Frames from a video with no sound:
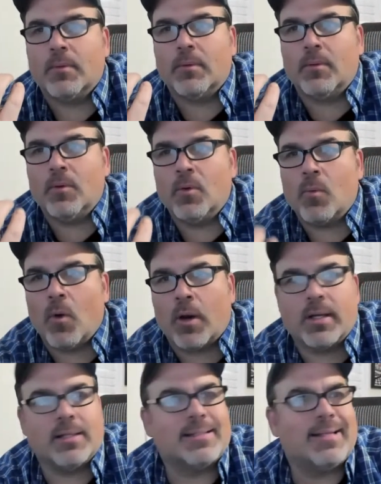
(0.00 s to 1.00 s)
you're working
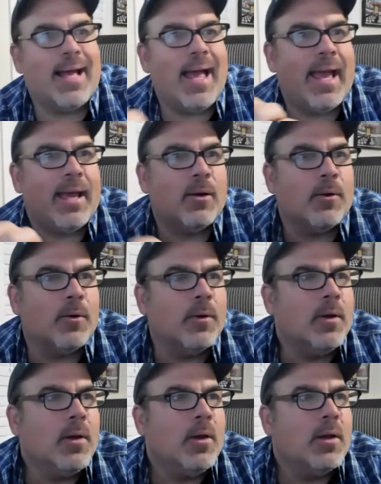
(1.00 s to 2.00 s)
in Snagit, or
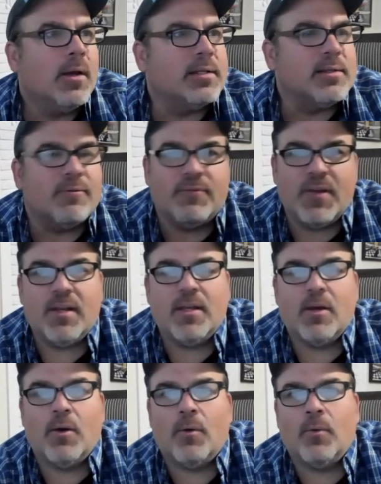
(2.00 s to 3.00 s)
it's a
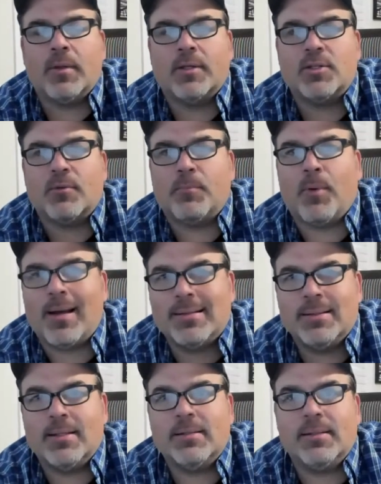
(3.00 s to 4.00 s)
video that you're
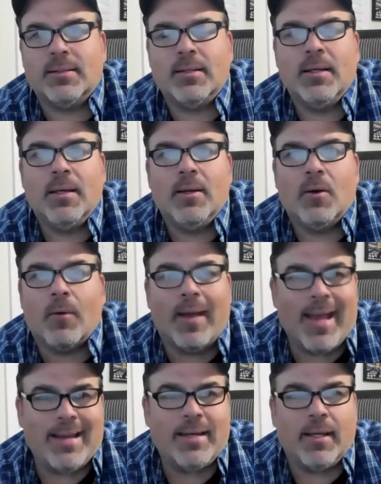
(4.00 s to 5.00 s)
processing or
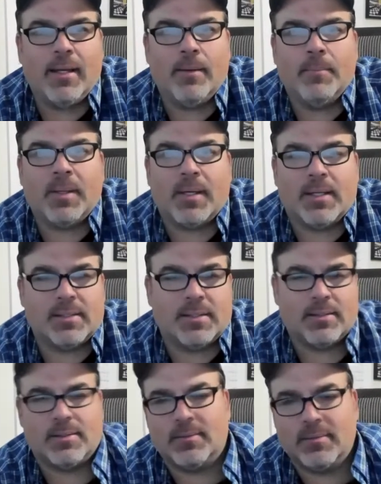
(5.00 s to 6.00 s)
editing because
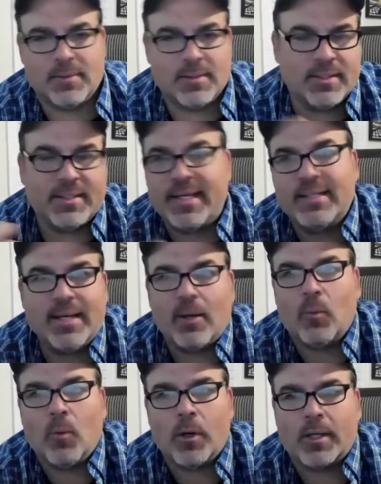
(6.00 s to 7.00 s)
it's detailed
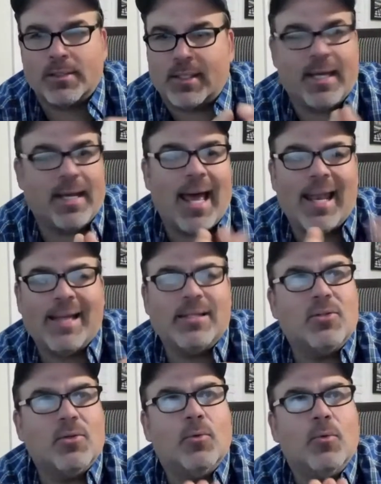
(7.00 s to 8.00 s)
work. Because again, I like to
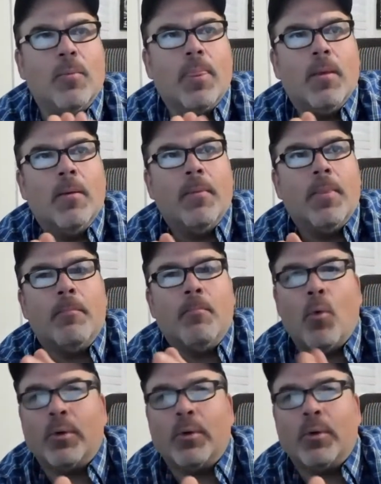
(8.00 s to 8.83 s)
do more